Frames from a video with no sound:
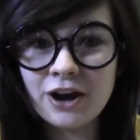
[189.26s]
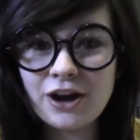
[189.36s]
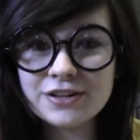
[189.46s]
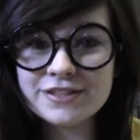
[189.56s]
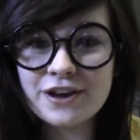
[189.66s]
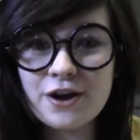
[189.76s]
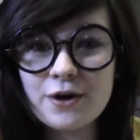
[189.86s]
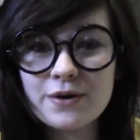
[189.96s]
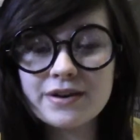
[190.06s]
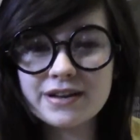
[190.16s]
Also,
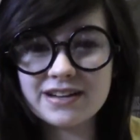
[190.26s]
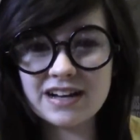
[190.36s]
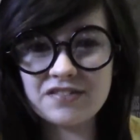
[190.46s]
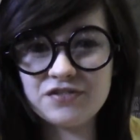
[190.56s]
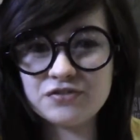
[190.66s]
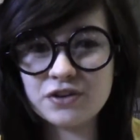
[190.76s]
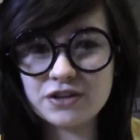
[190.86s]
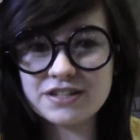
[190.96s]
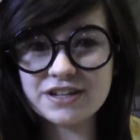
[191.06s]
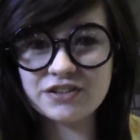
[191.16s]
if you
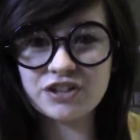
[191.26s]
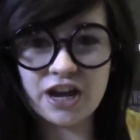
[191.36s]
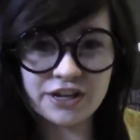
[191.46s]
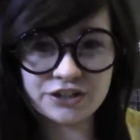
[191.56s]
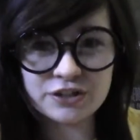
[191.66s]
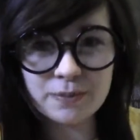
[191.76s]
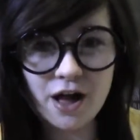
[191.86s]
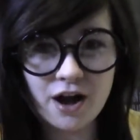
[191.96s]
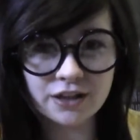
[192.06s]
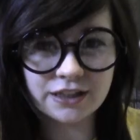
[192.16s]
notice, I've changed the
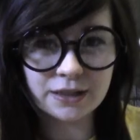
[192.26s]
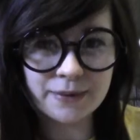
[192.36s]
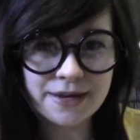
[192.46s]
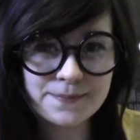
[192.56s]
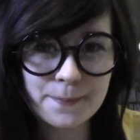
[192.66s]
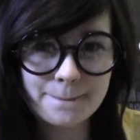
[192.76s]
blog a little bit.